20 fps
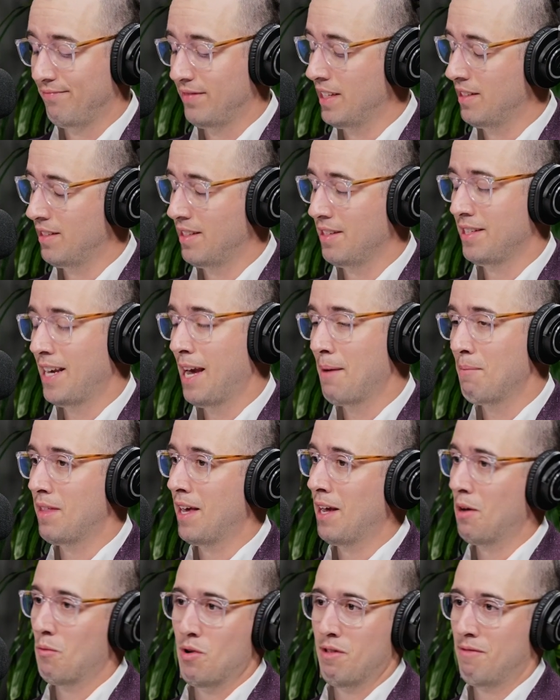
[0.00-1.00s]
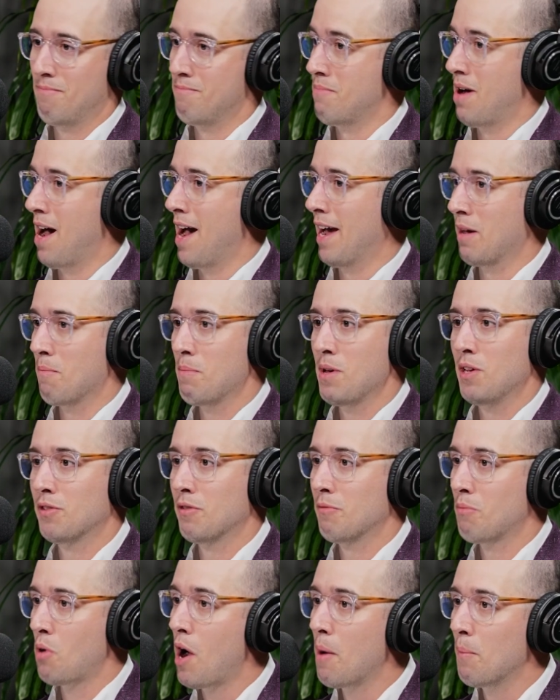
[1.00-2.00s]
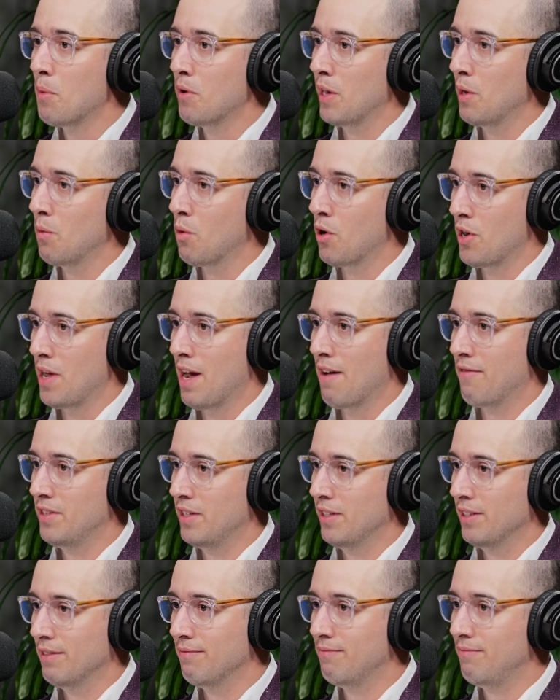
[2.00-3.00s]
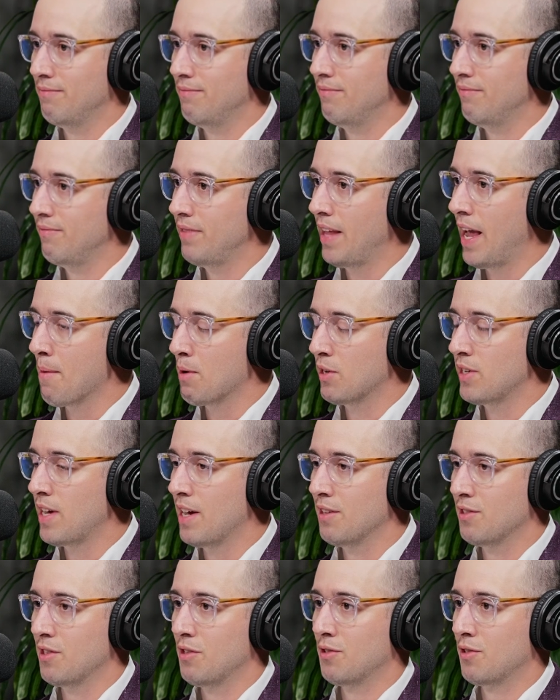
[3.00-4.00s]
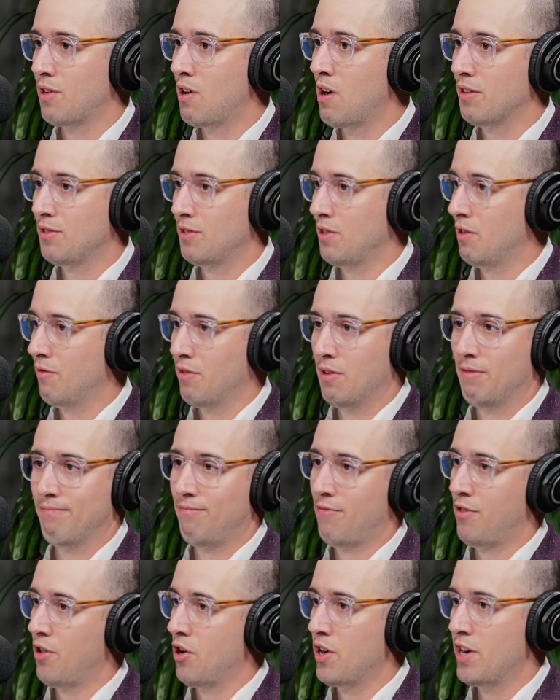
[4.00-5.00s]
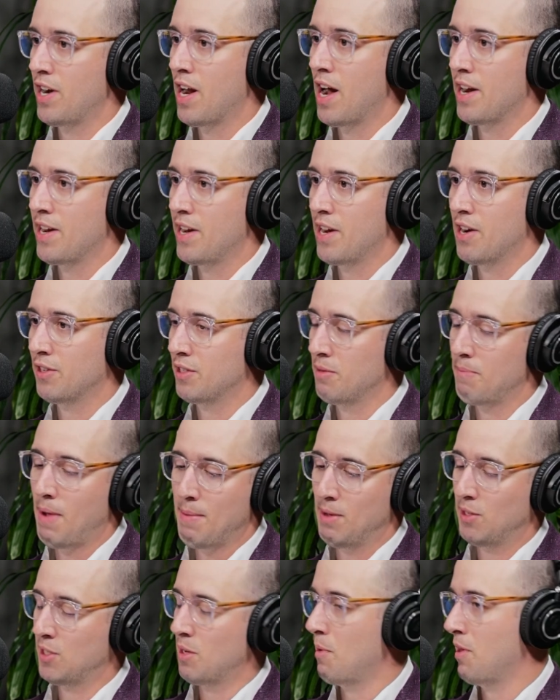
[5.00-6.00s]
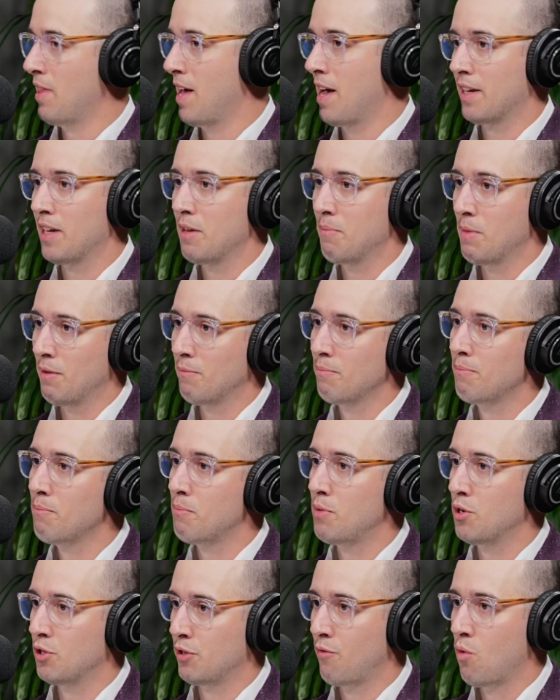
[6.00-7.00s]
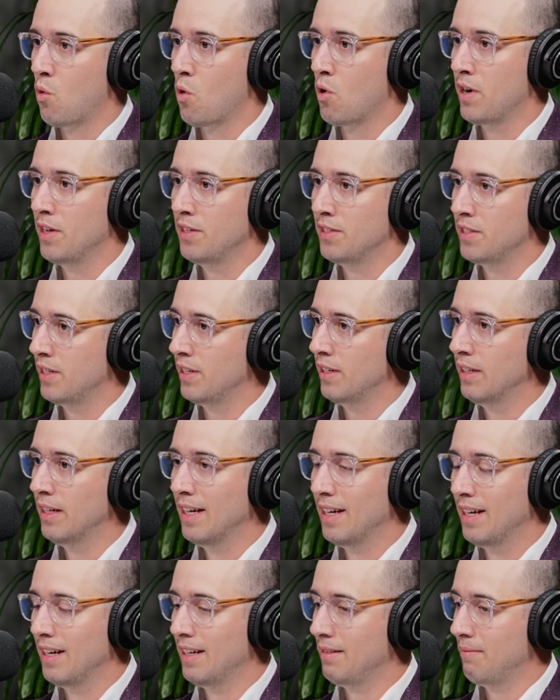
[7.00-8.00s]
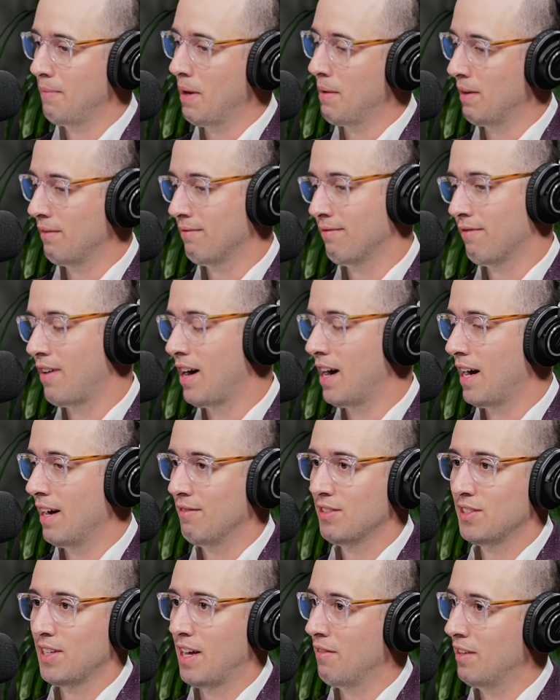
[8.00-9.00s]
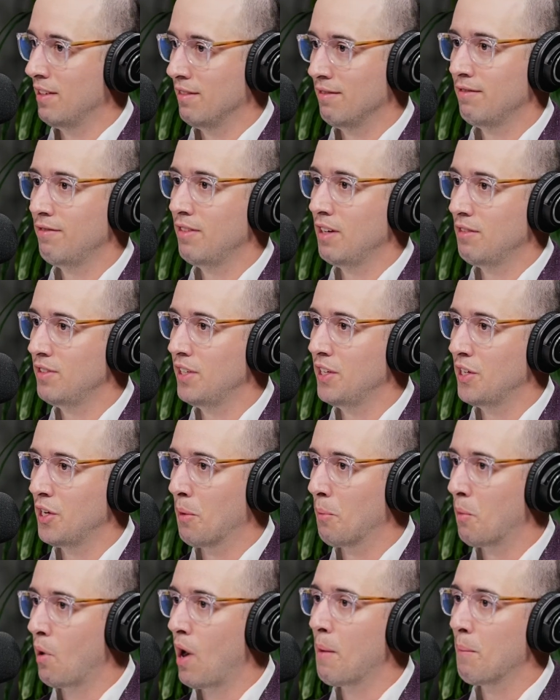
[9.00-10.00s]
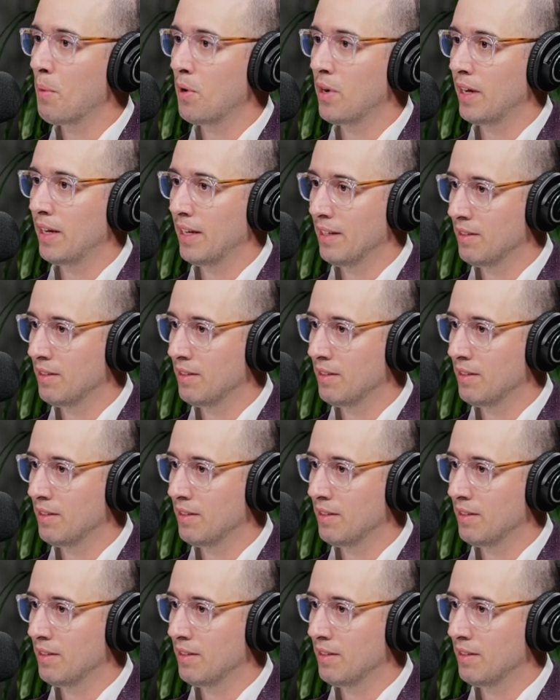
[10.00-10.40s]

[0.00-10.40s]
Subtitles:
It's the same thing with buying a piece of property where you have to amortize those costs over 39 years, and maybe some of that can be pushed forward into maybe 5, 7, 15-year property.